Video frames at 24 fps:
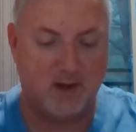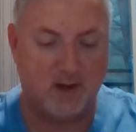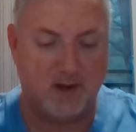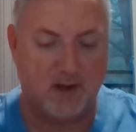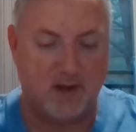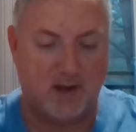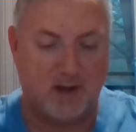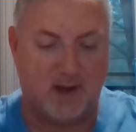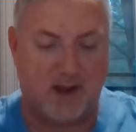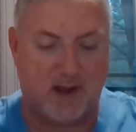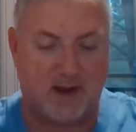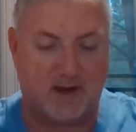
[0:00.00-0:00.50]

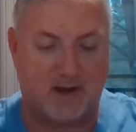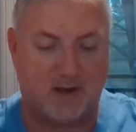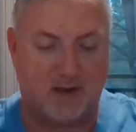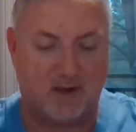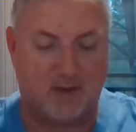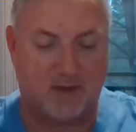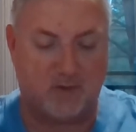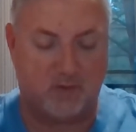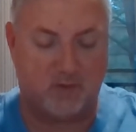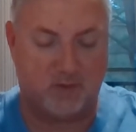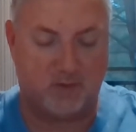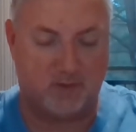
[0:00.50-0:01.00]
I can click
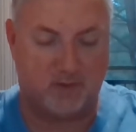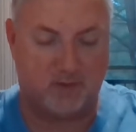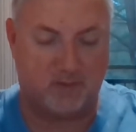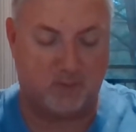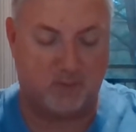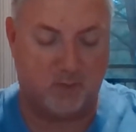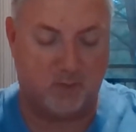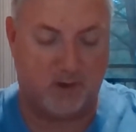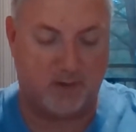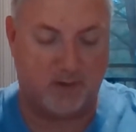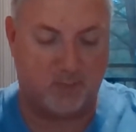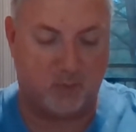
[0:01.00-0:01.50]
on a
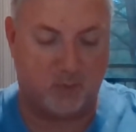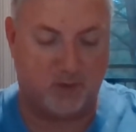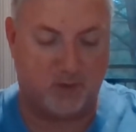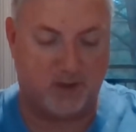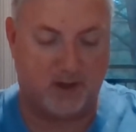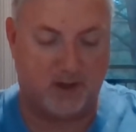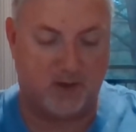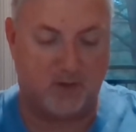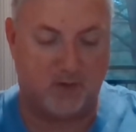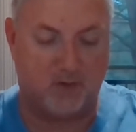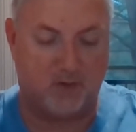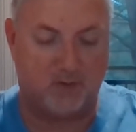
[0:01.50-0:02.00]
waypoint
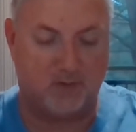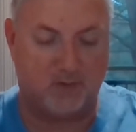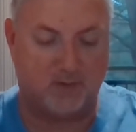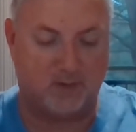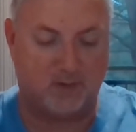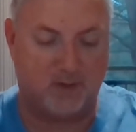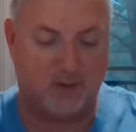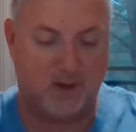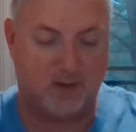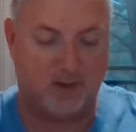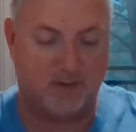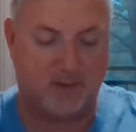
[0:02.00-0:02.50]
here.
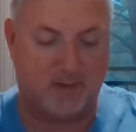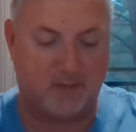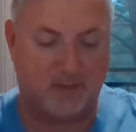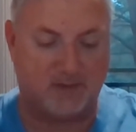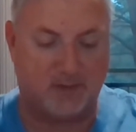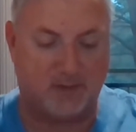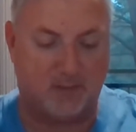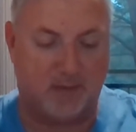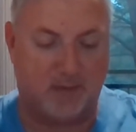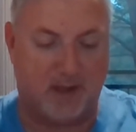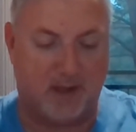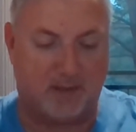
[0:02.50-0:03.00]
That was the
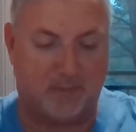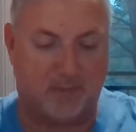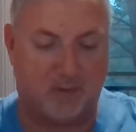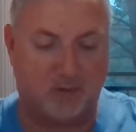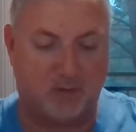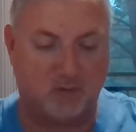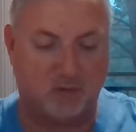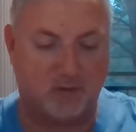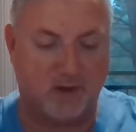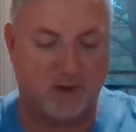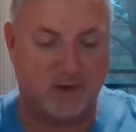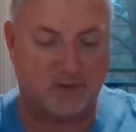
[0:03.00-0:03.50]
Blackburn
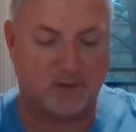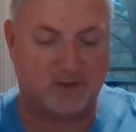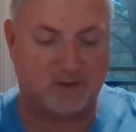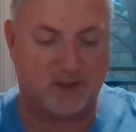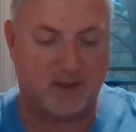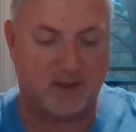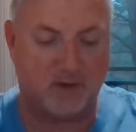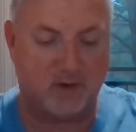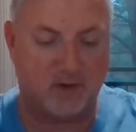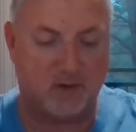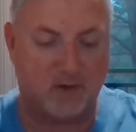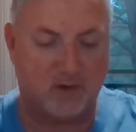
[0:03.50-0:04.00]
Trail
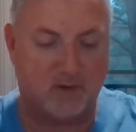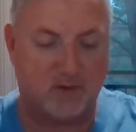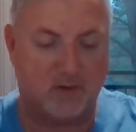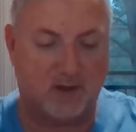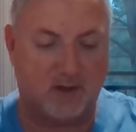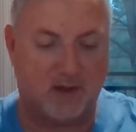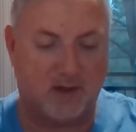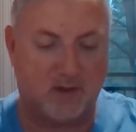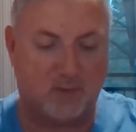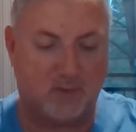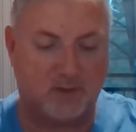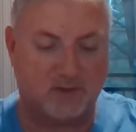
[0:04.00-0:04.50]
Center, and
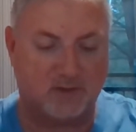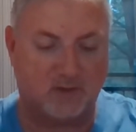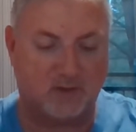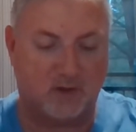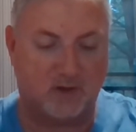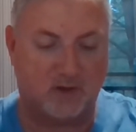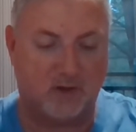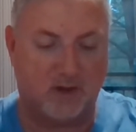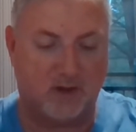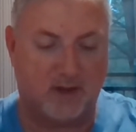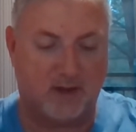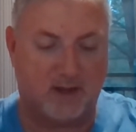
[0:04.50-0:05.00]
then we started
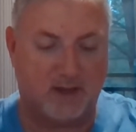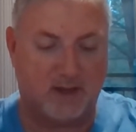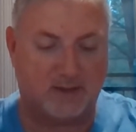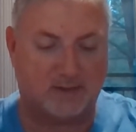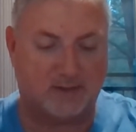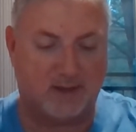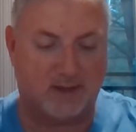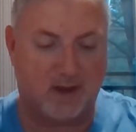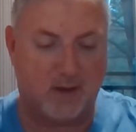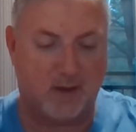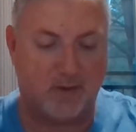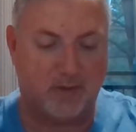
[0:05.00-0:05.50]
hiking
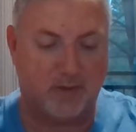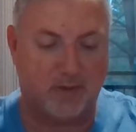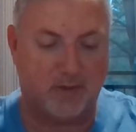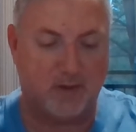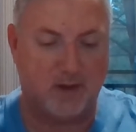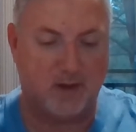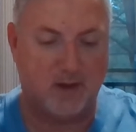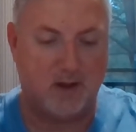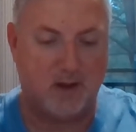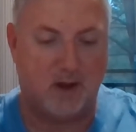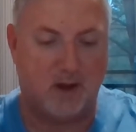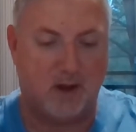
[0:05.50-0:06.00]
south.
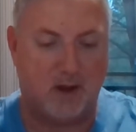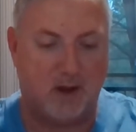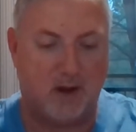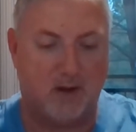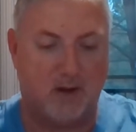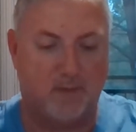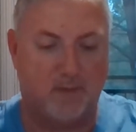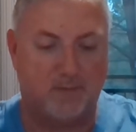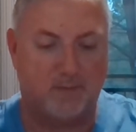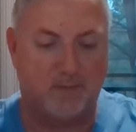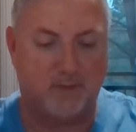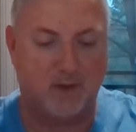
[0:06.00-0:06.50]

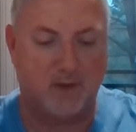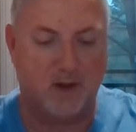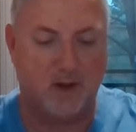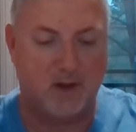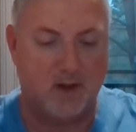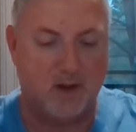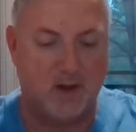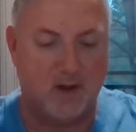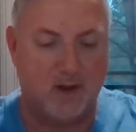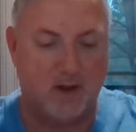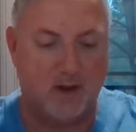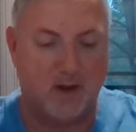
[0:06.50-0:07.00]

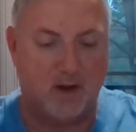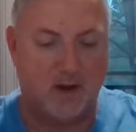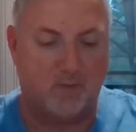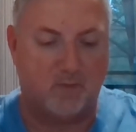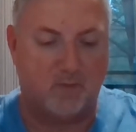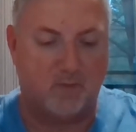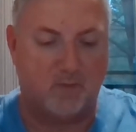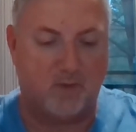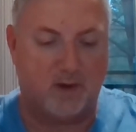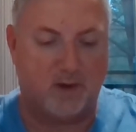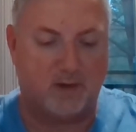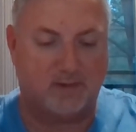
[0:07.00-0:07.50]

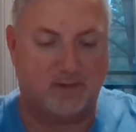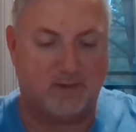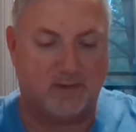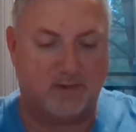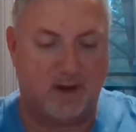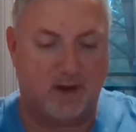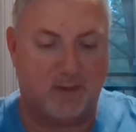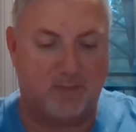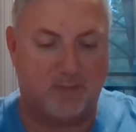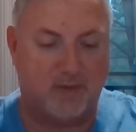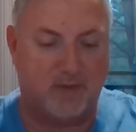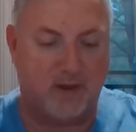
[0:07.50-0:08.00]
Right at the
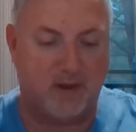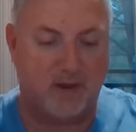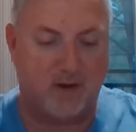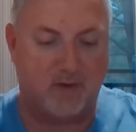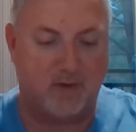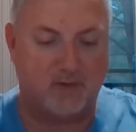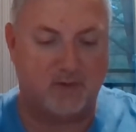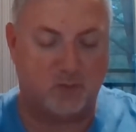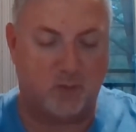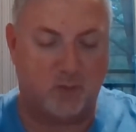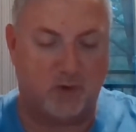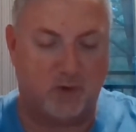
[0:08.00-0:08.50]
top there
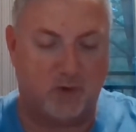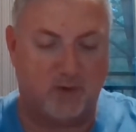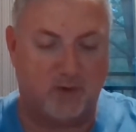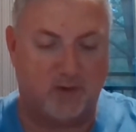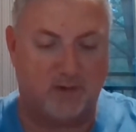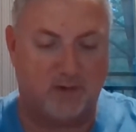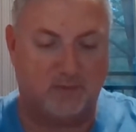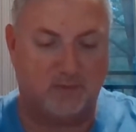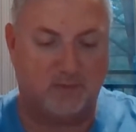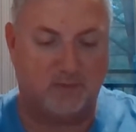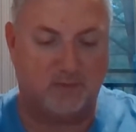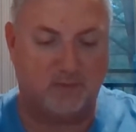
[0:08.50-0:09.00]
is where
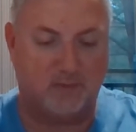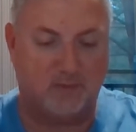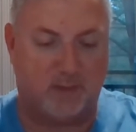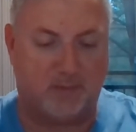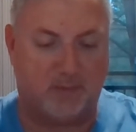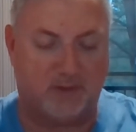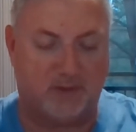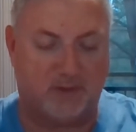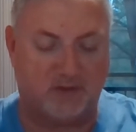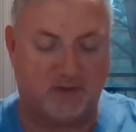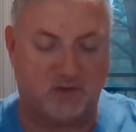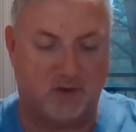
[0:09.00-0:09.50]
the
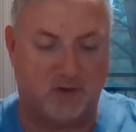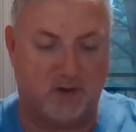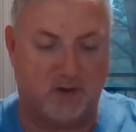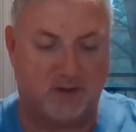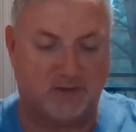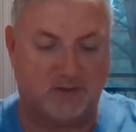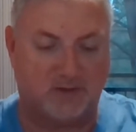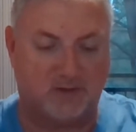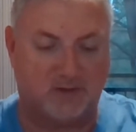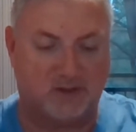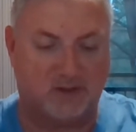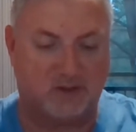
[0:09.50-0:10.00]
Appalachian Trail
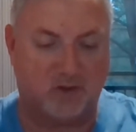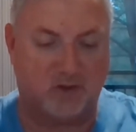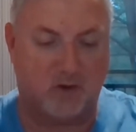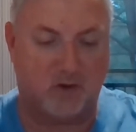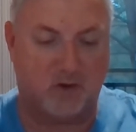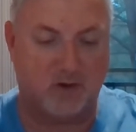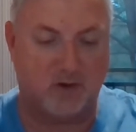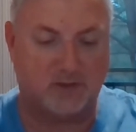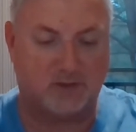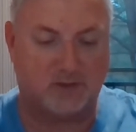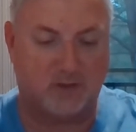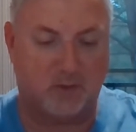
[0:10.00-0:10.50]
actually
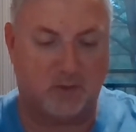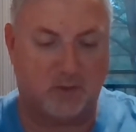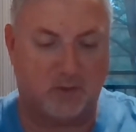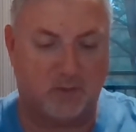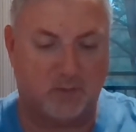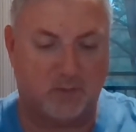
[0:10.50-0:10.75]
starts. So